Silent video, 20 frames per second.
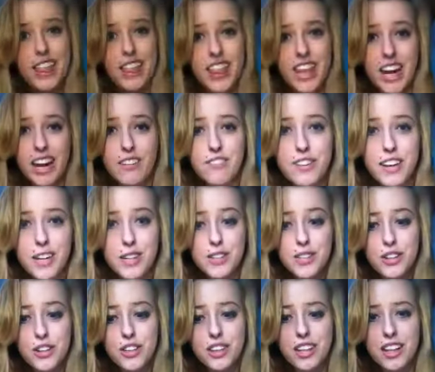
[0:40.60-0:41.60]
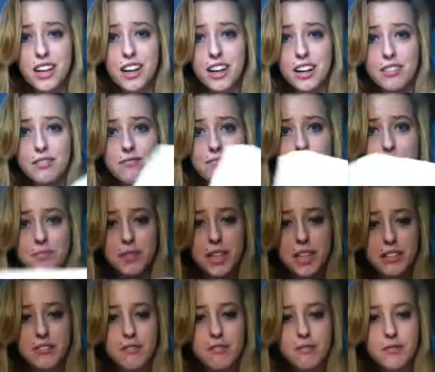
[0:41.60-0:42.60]
that I found online when
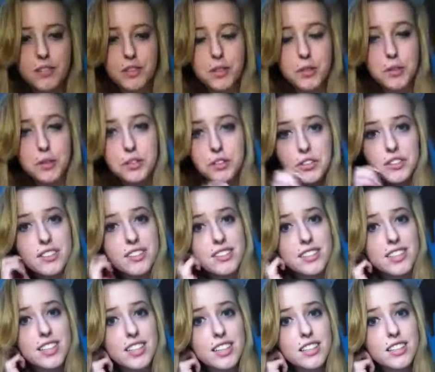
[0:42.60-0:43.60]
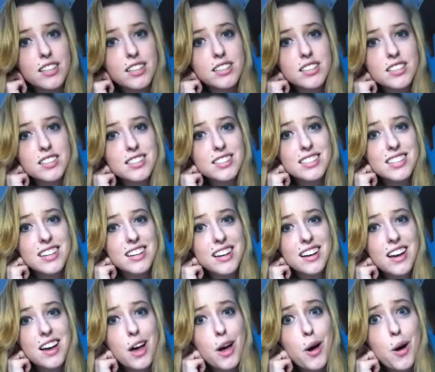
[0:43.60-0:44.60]
I Googled it, because
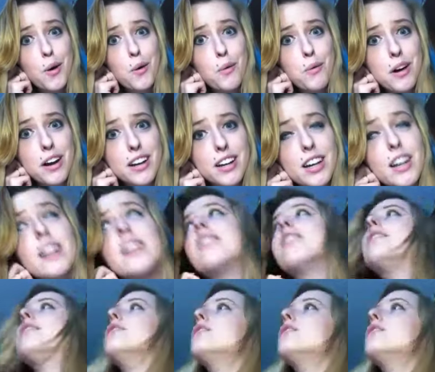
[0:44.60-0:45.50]
why not?